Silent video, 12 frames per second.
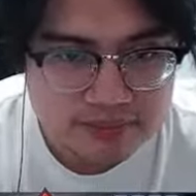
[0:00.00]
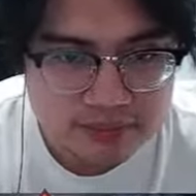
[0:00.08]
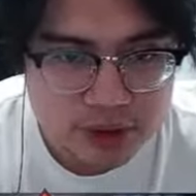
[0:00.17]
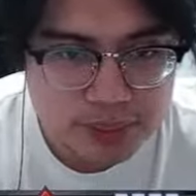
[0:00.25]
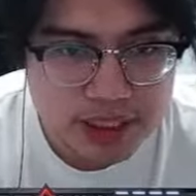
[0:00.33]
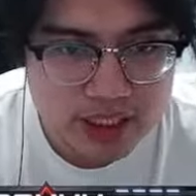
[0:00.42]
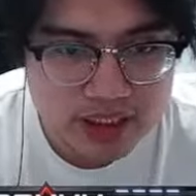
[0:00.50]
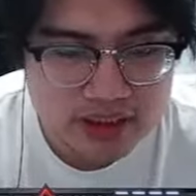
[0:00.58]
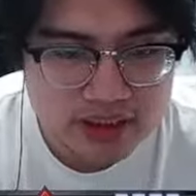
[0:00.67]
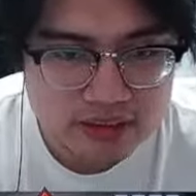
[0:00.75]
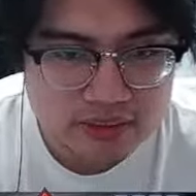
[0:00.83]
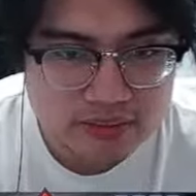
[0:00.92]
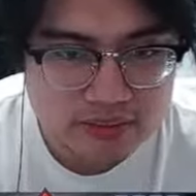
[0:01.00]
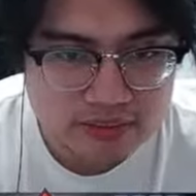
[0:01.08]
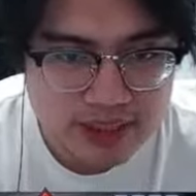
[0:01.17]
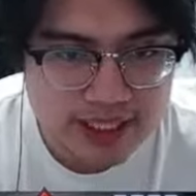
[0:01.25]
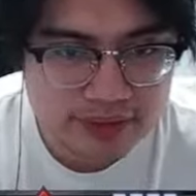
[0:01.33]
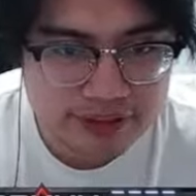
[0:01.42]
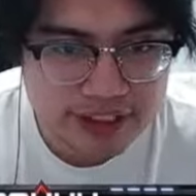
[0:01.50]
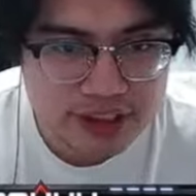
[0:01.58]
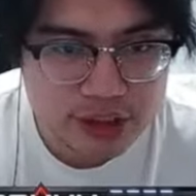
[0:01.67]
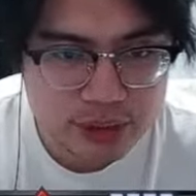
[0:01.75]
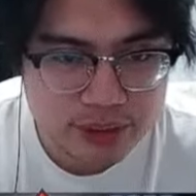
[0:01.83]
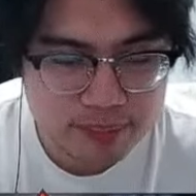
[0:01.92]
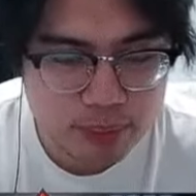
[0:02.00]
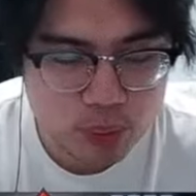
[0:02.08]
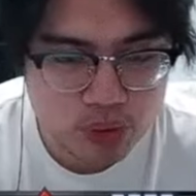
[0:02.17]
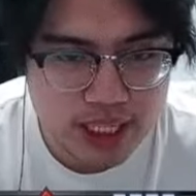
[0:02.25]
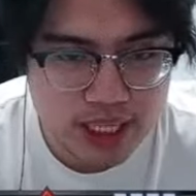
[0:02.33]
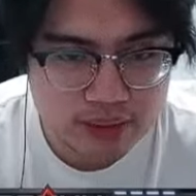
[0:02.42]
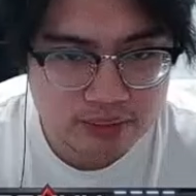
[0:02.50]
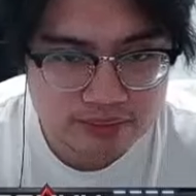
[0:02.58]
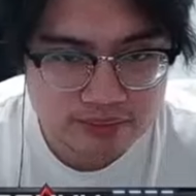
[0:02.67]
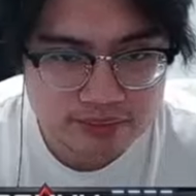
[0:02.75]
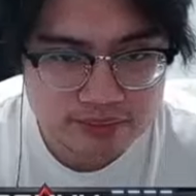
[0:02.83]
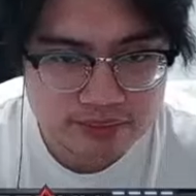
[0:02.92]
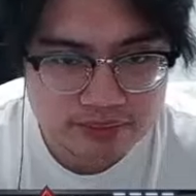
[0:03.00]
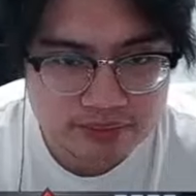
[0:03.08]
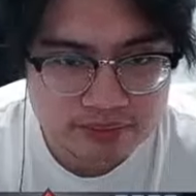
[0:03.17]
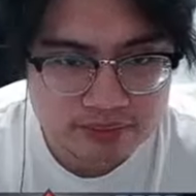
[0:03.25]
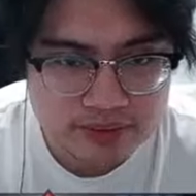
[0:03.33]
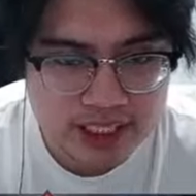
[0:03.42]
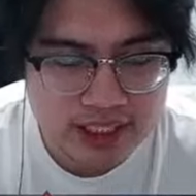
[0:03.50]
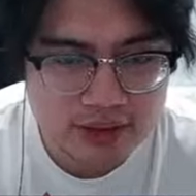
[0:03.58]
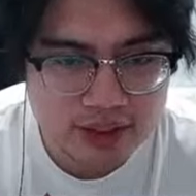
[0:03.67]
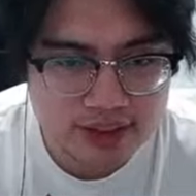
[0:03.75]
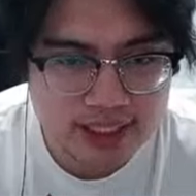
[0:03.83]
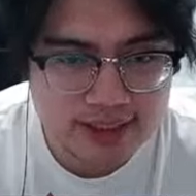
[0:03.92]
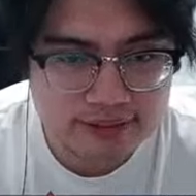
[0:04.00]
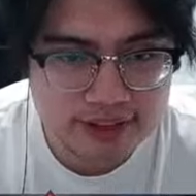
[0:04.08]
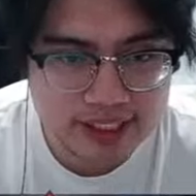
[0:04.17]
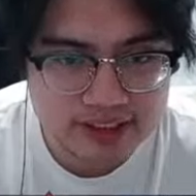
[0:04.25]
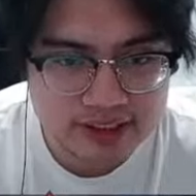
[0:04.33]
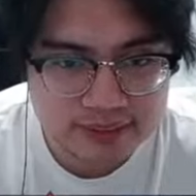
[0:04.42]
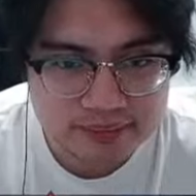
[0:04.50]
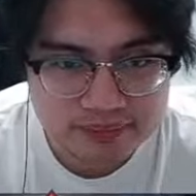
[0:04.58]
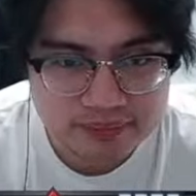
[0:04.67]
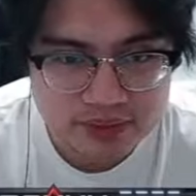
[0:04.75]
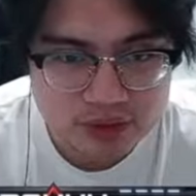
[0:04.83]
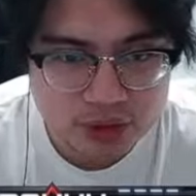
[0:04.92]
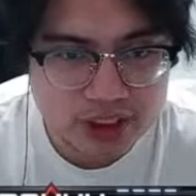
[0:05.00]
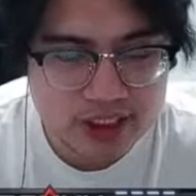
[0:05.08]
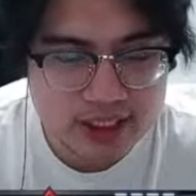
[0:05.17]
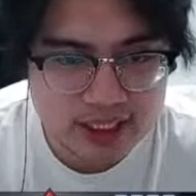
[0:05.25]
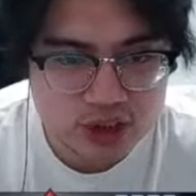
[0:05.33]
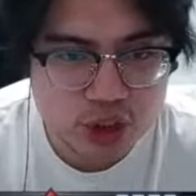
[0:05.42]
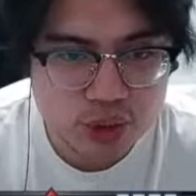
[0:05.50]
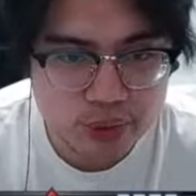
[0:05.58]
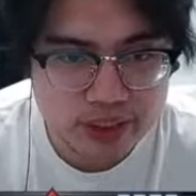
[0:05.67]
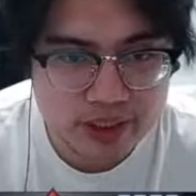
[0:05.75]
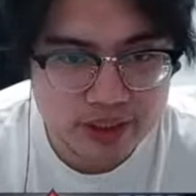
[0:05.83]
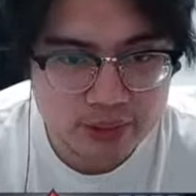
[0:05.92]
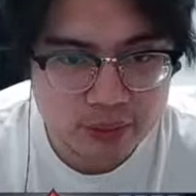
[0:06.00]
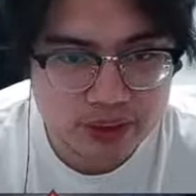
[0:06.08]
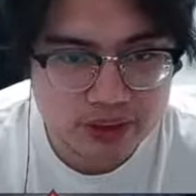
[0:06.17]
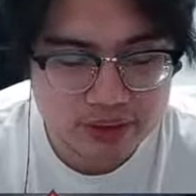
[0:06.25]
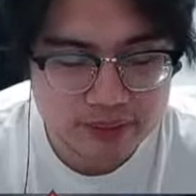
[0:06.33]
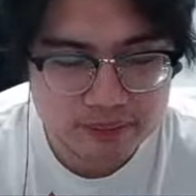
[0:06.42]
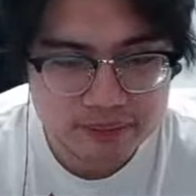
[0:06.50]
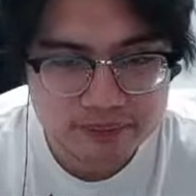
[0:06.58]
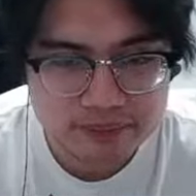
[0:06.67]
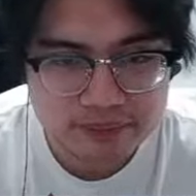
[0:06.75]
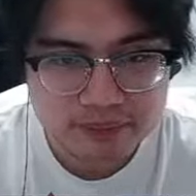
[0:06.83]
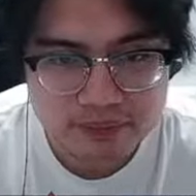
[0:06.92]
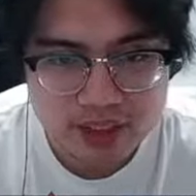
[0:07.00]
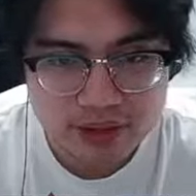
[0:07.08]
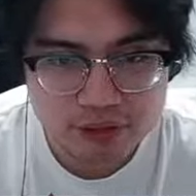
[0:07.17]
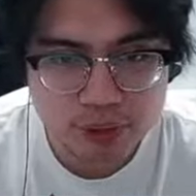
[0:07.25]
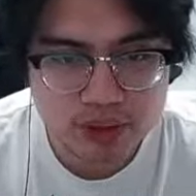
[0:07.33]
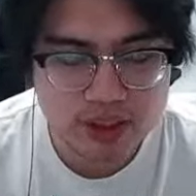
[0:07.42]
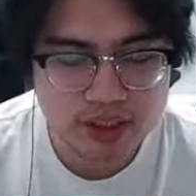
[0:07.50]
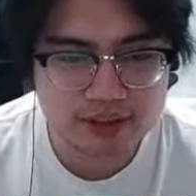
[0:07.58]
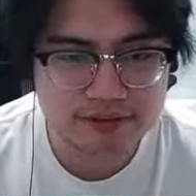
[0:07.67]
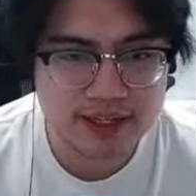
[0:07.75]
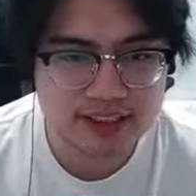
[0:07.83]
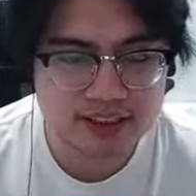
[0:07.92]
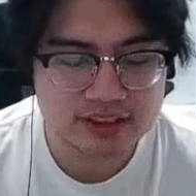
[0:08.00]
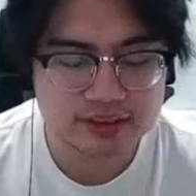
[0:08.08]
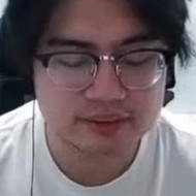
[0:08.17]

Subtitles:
To be honest. They could freeze you and poke you down. Kinda hard laning phase. You need like a chill with her. If you wanna clear fast.